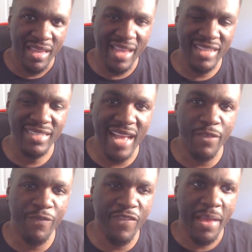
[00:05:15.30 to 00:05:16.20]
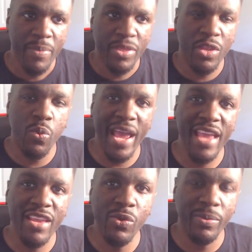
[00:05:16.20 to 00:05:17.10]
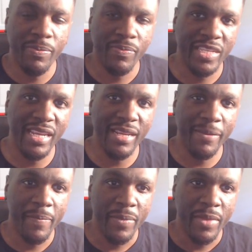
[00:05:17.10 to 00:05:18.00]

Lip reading: It's not the fact, the way you, T,